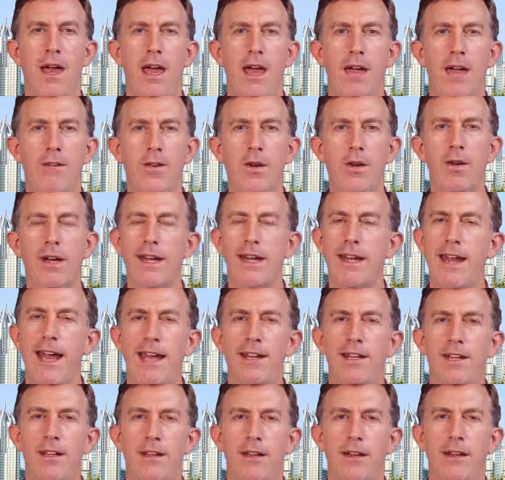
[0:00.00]
If you're a
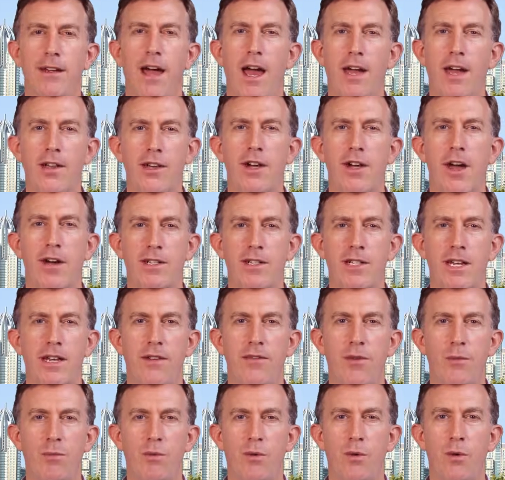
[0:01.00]
Canadian and you're going to live
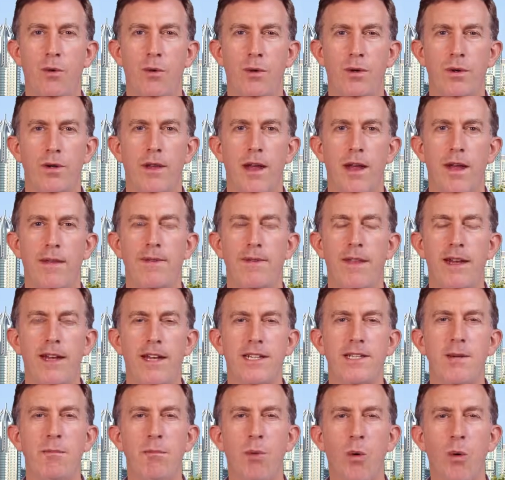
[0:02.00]
abroad, then
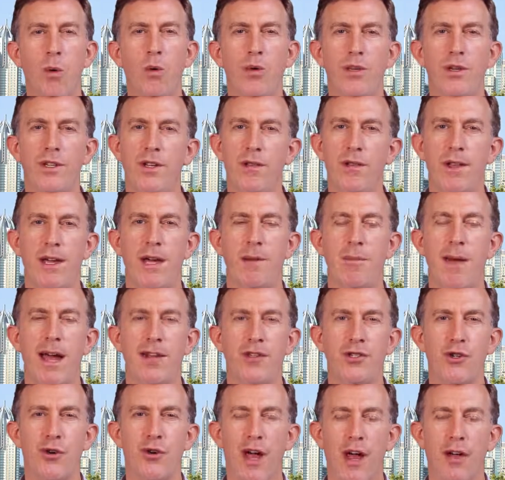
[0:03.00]
it's important you think
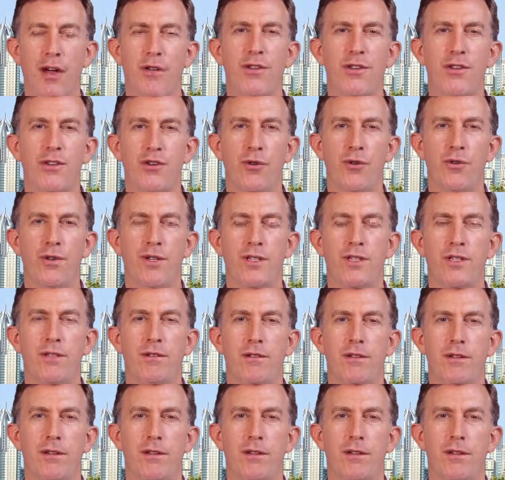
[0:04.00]
about your health insurance.